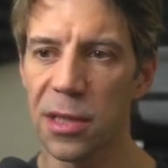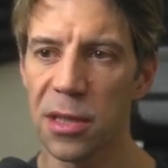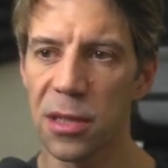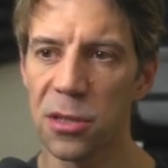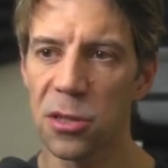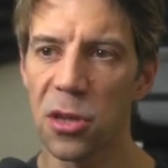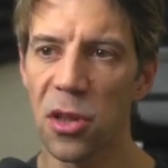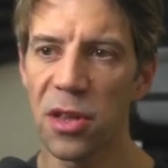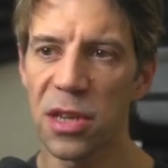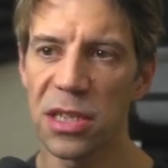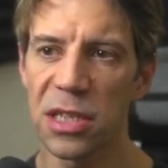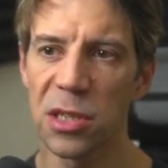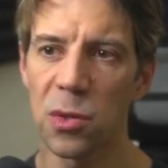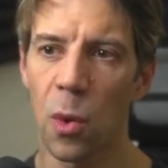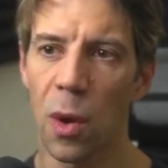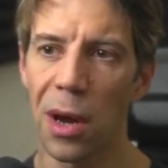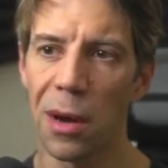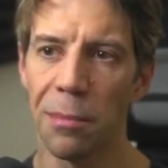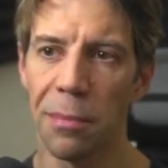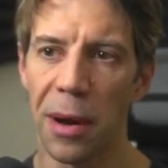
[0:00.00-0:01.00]
So this is
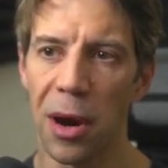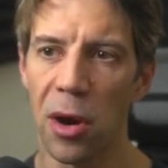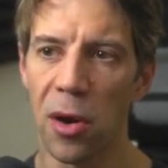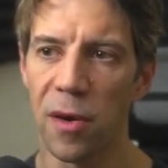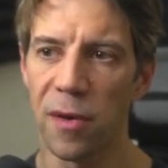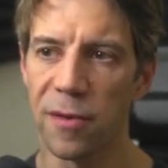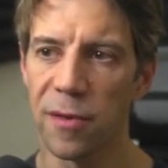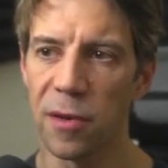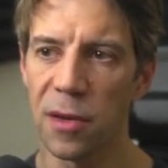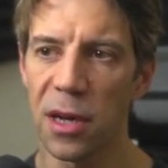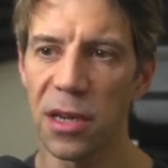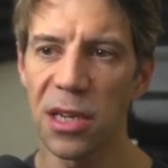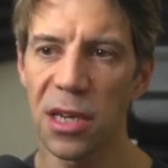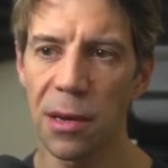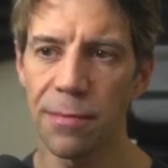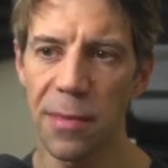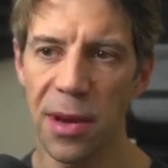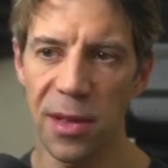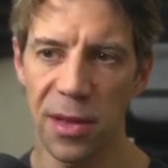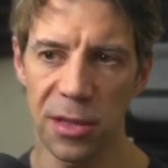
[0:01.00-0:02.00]
quite powerful, and you
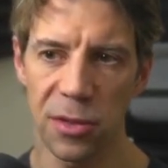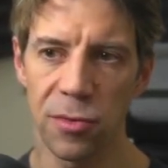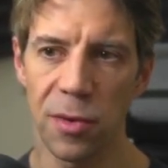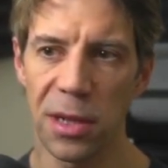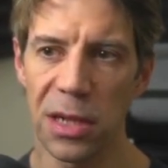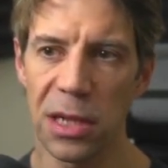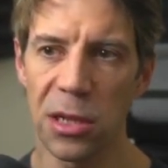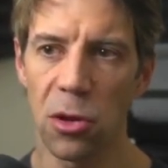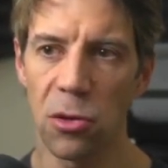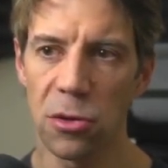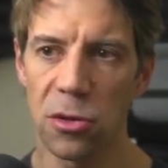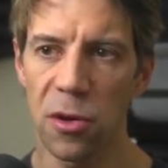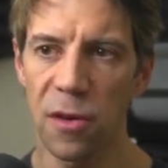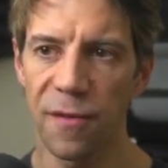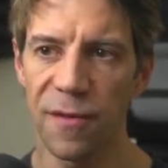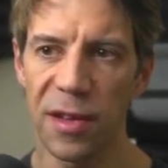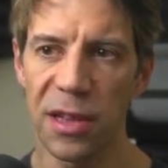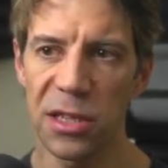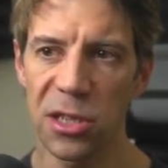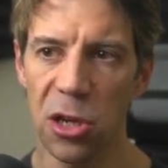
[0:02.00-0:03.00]
can make this really long. Don't
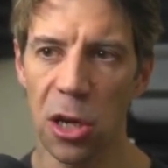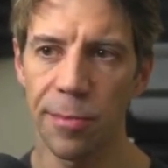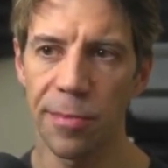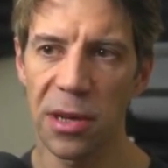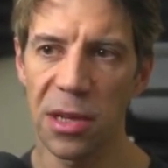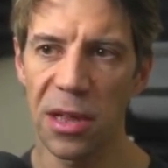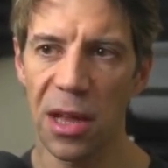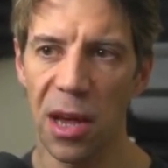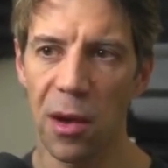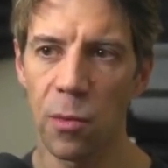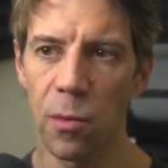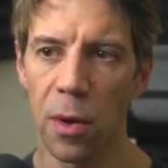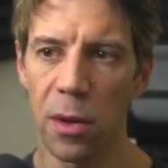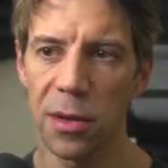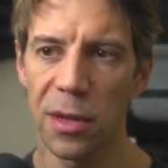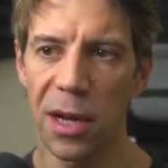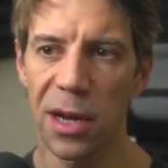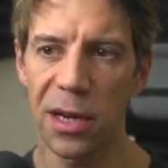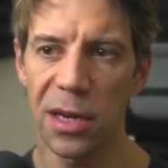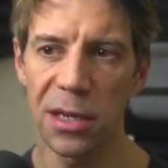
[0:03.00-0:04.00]
feel it's got to be like one
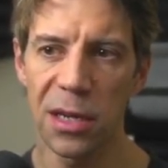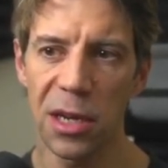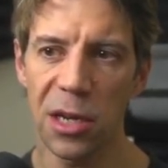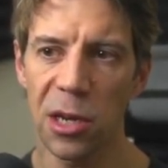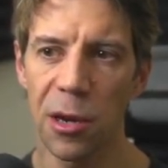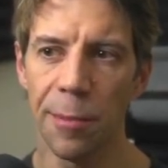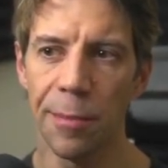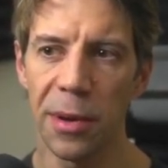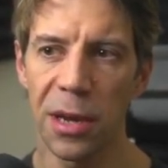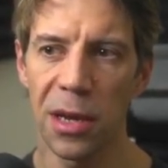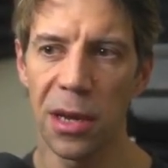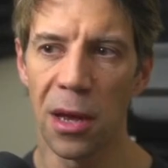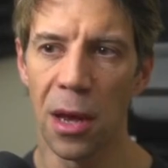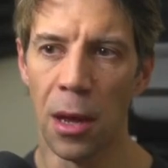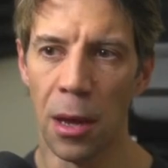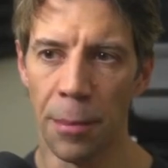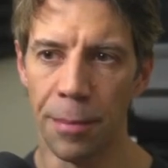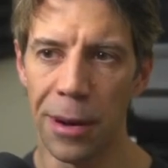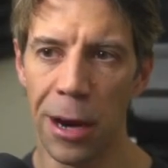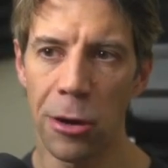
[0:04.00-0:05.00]
line. It could be
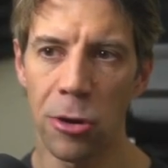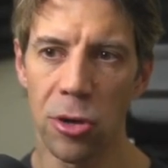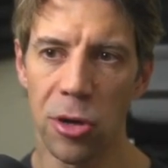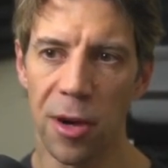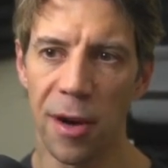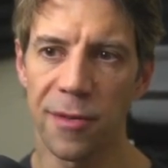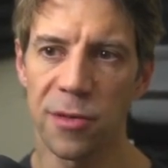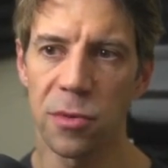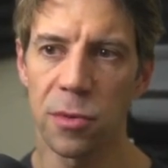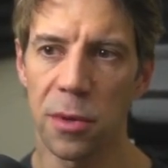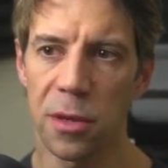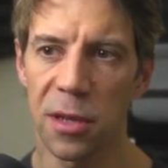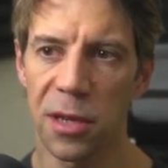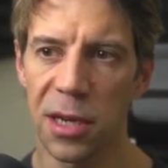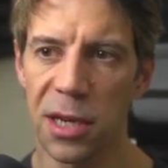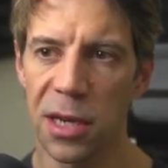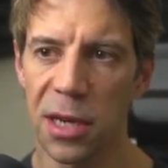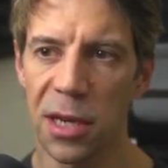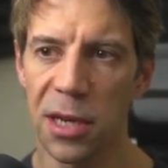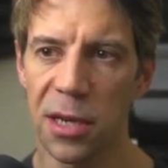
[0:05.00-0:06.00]
paragraphs worth
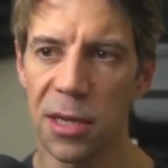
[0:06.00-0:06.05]
here.